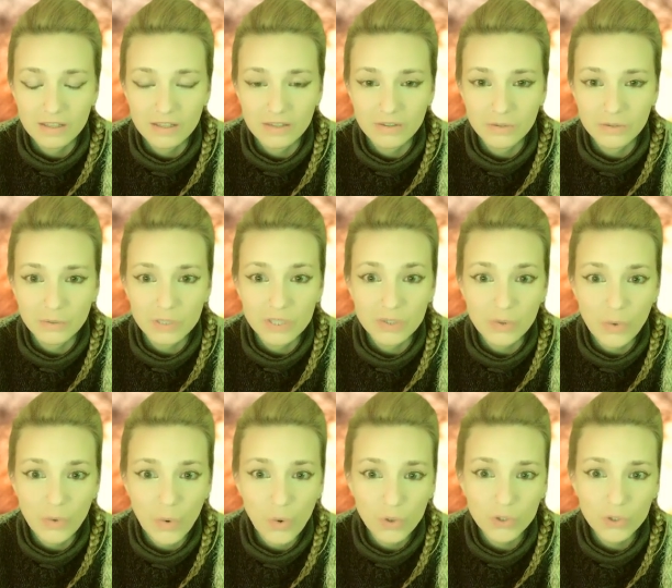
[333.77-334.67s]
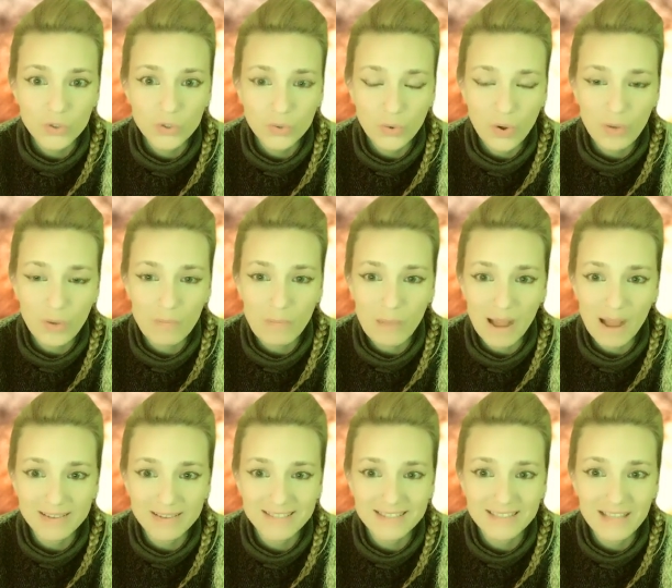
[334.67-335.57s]
So it's also
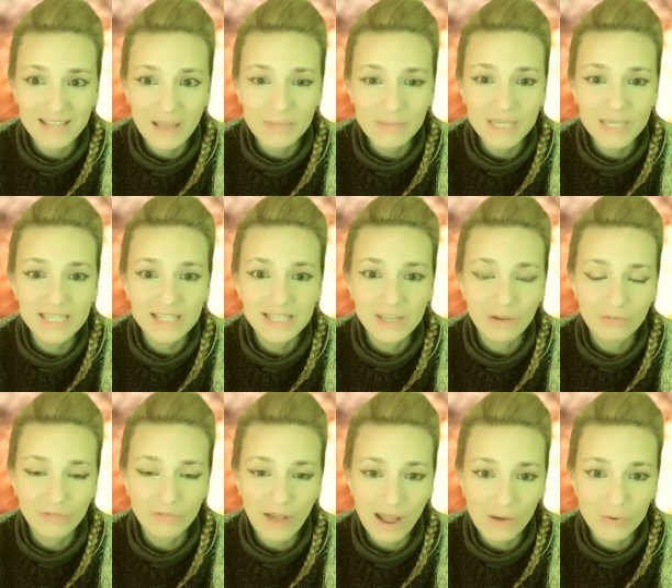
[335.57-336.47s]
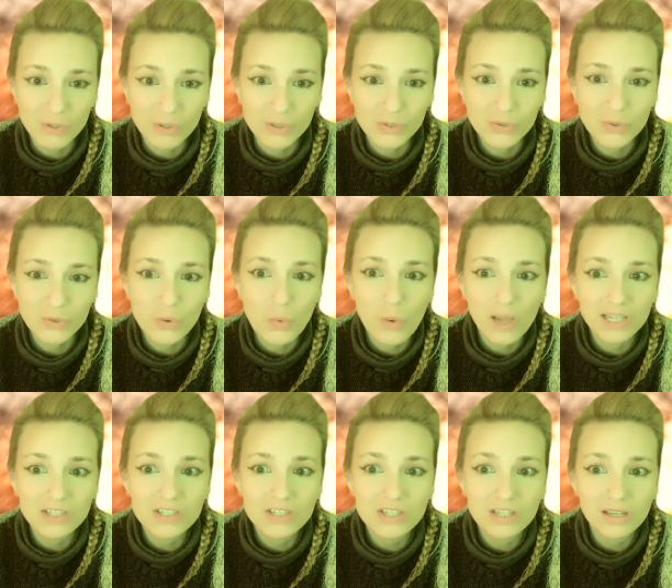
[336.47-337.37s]
about this ability of ours to
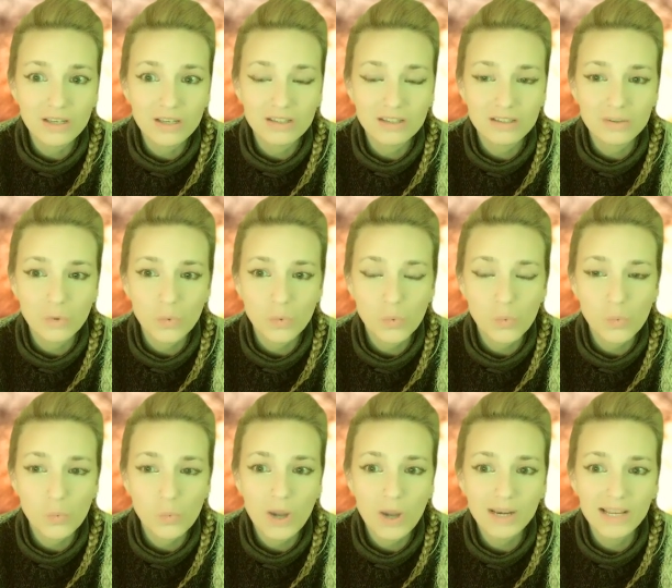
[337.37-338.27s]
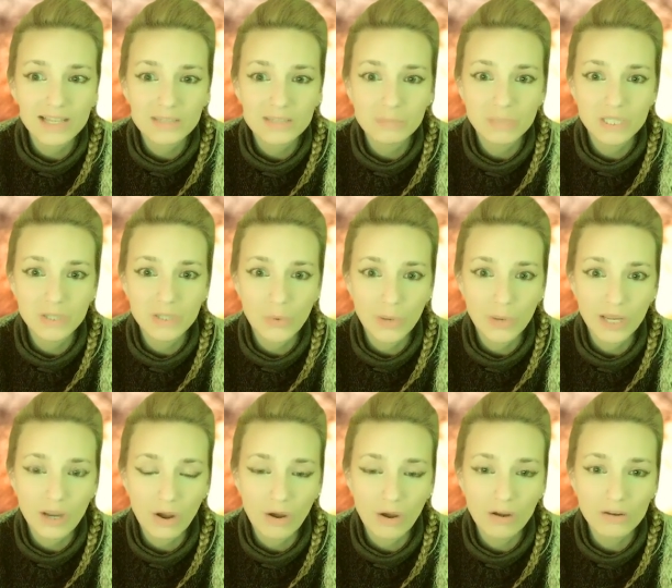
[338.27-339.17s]
question what has been
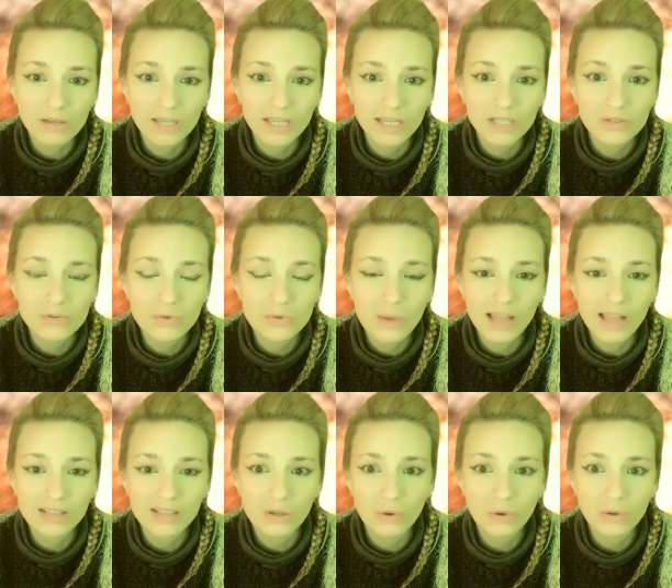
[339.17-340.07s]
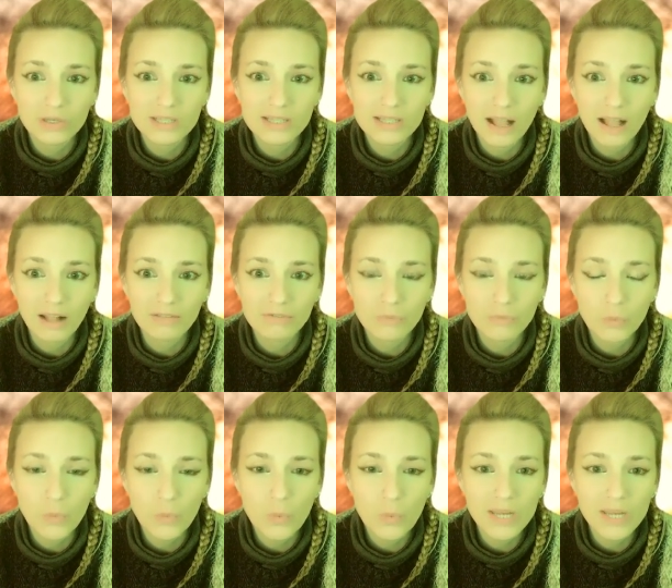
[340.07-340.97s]
going on and to ask ourselves,
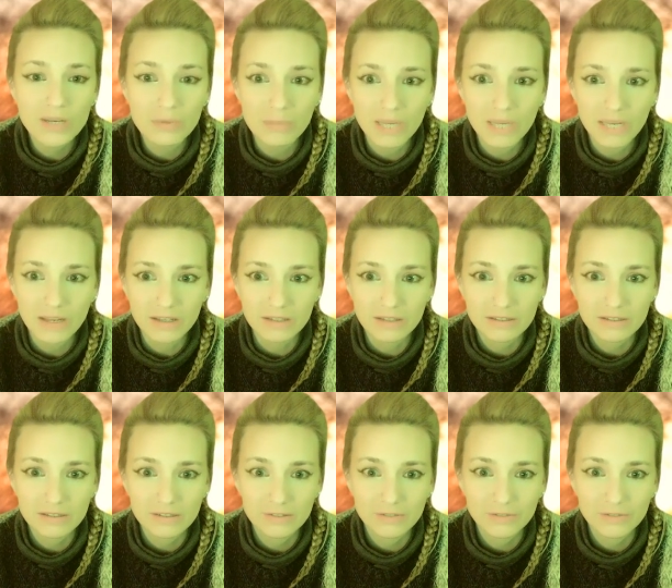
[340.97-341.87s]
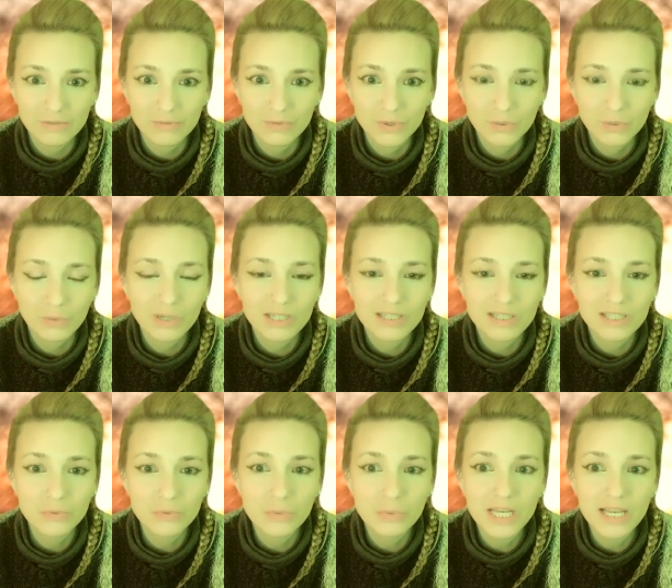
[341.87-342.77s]
wait a minute, what
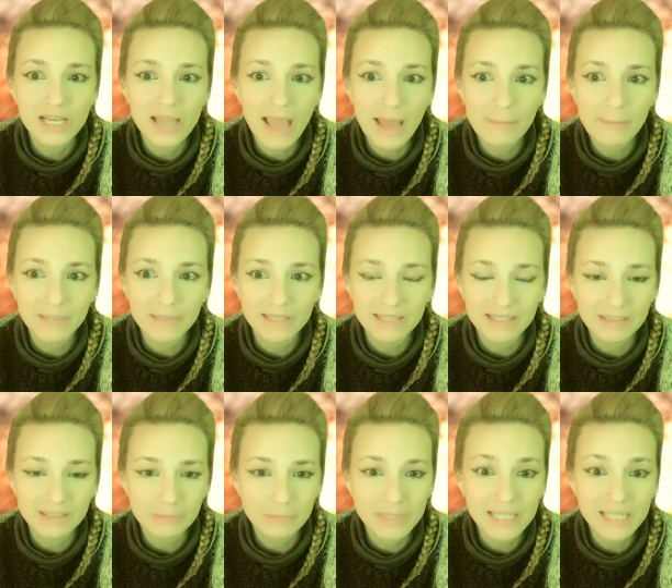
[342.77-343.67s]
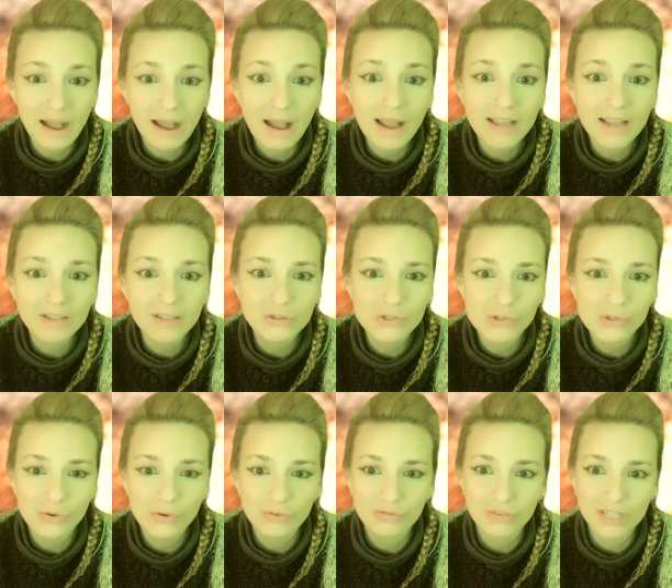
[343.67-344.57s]
did really happen behind the
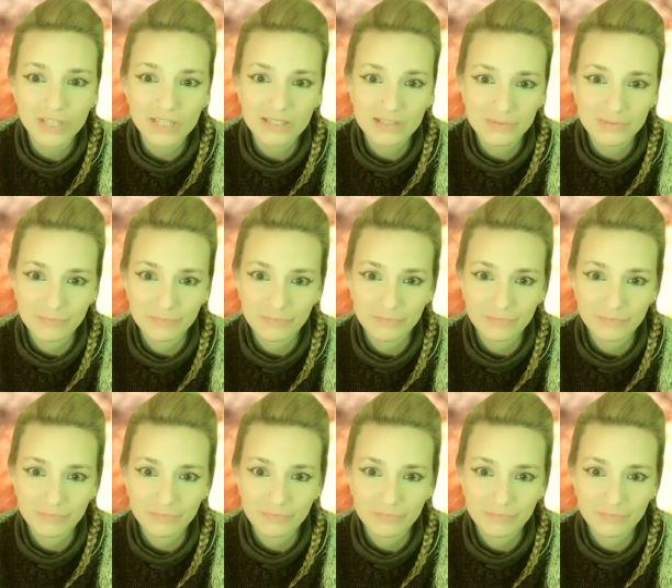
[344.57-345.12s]
surface?